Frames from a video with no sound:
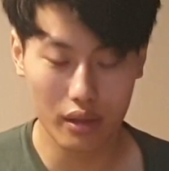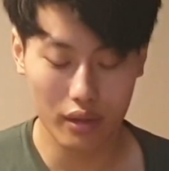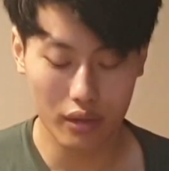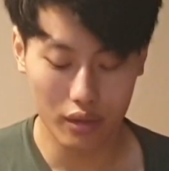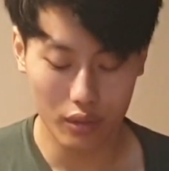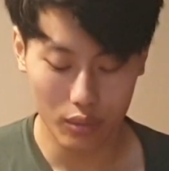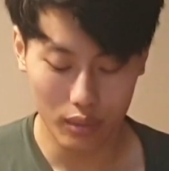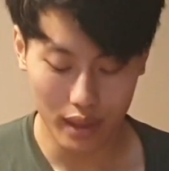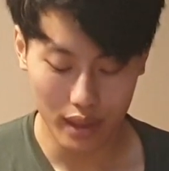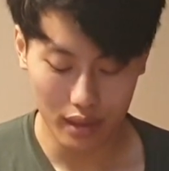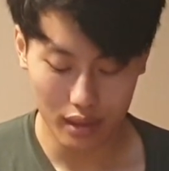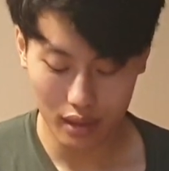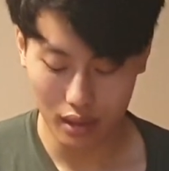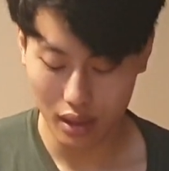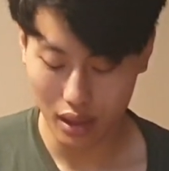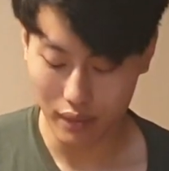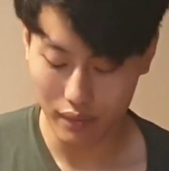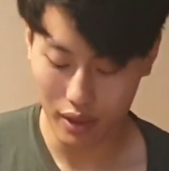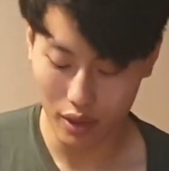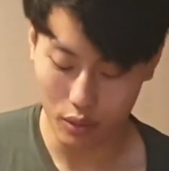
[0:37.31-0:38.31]
the weight,
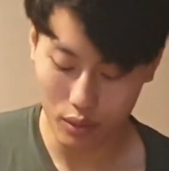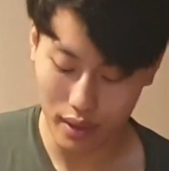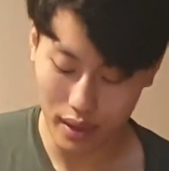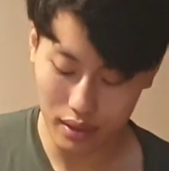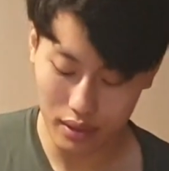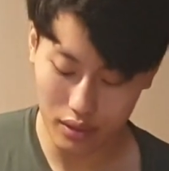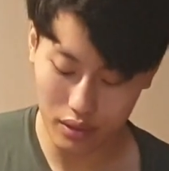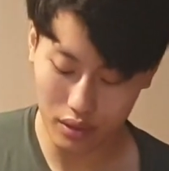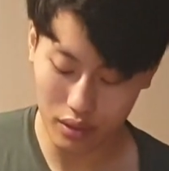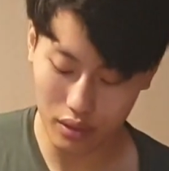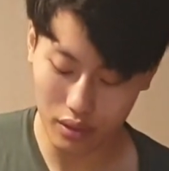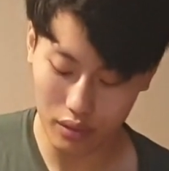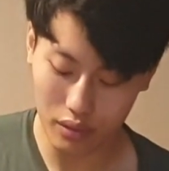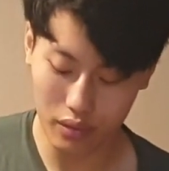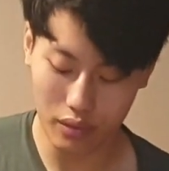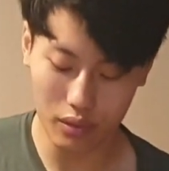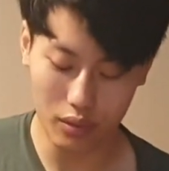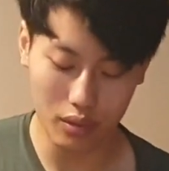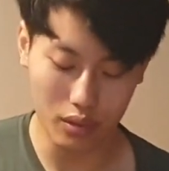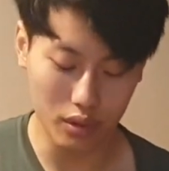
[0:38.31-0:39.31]
heavier weights
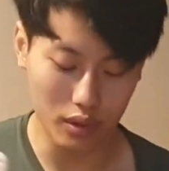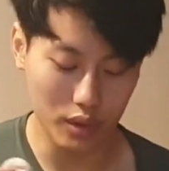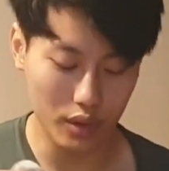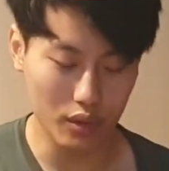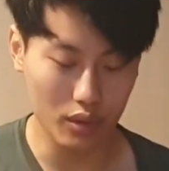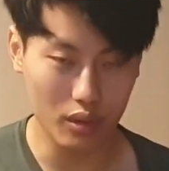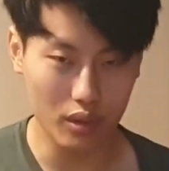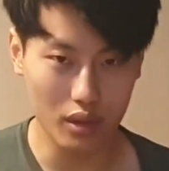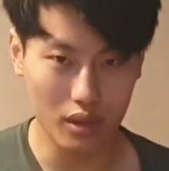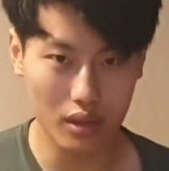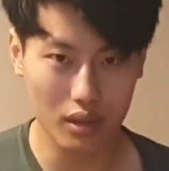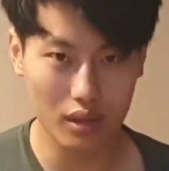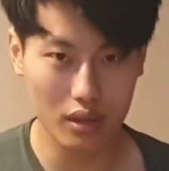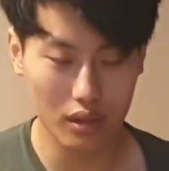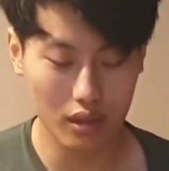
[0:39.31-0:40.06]
for your